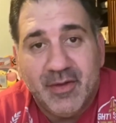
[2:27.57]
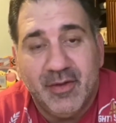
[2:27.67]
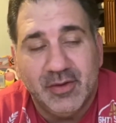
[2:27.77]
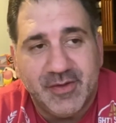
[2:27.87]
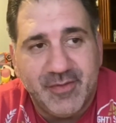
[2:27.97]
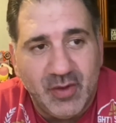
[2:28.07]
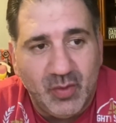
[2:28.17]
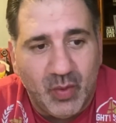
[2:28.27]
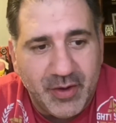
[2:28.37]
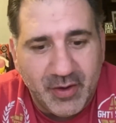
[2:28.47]
those of you who
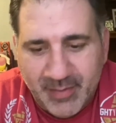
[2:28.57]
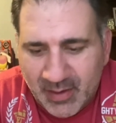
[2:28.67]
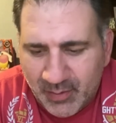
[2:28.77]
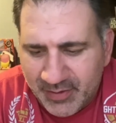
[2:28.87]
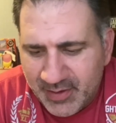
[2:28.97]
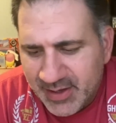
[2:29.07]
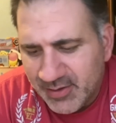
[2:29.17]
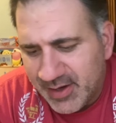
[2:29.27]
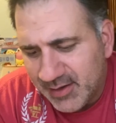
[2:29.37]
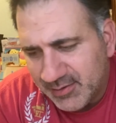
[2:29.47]
wonder about whether or not you
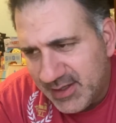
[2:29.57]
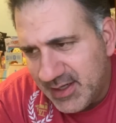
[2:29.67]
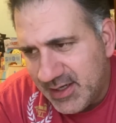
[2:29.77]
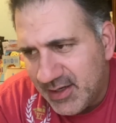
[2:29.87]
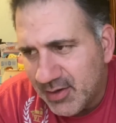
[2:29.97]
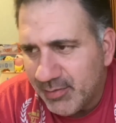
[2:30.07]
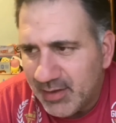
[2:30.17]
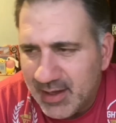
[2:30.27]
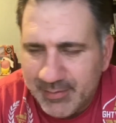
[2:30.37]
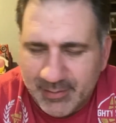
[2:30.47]
get a lien or
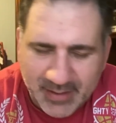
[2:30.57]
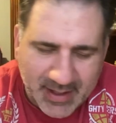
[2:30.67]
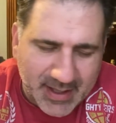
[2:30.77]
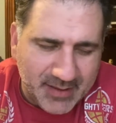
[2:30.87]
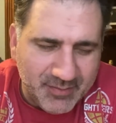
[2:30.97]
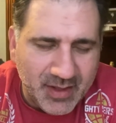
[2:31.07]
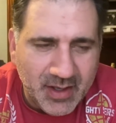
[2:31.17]
blah, blah, blah,